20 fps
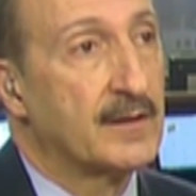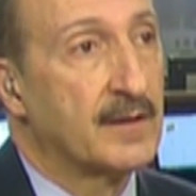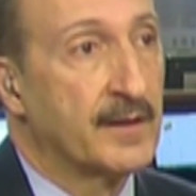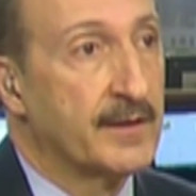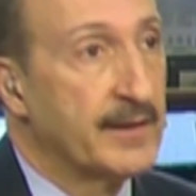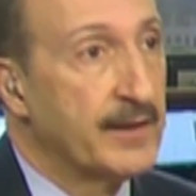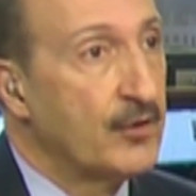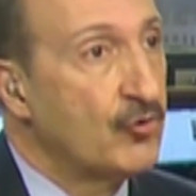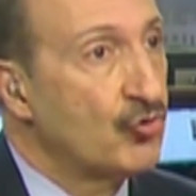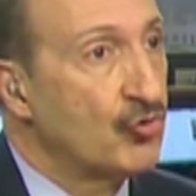
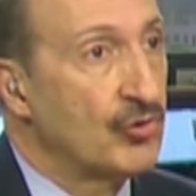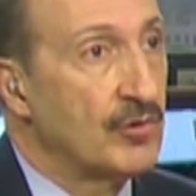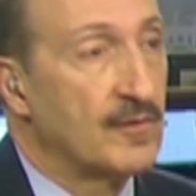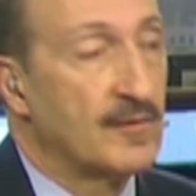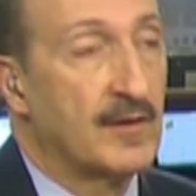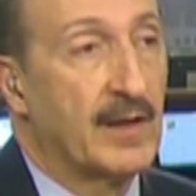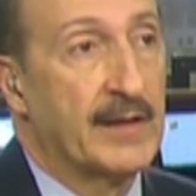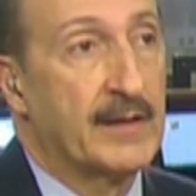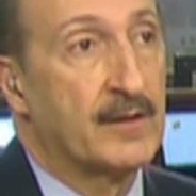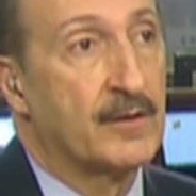
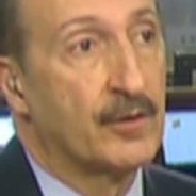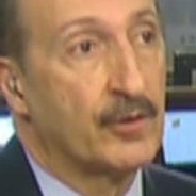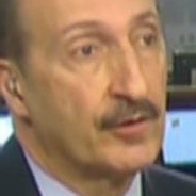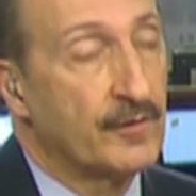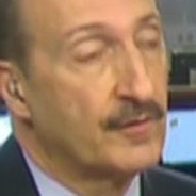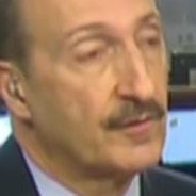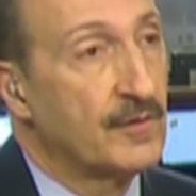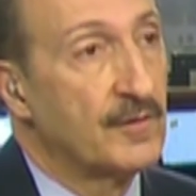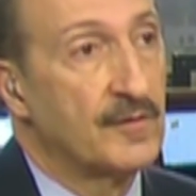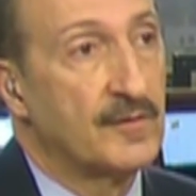clinicians like
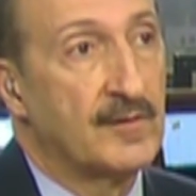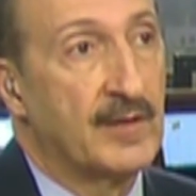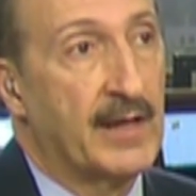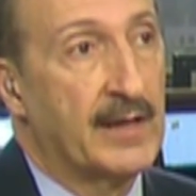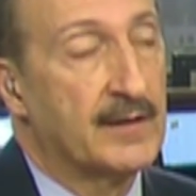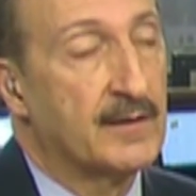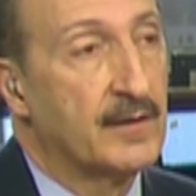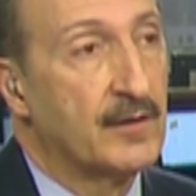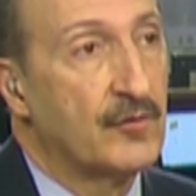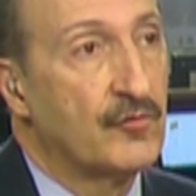nurses,
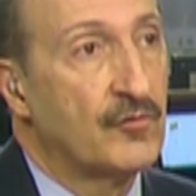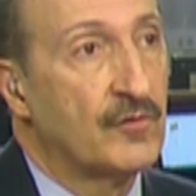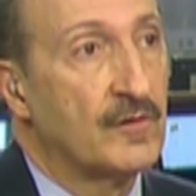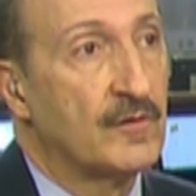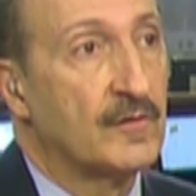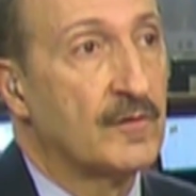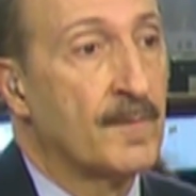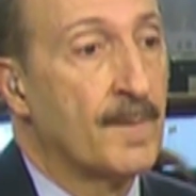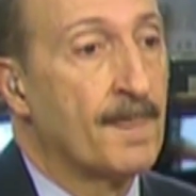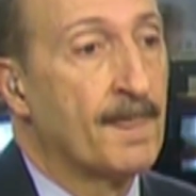
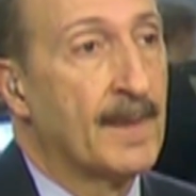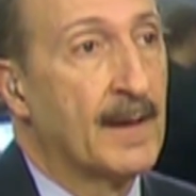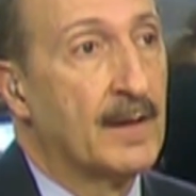technicians,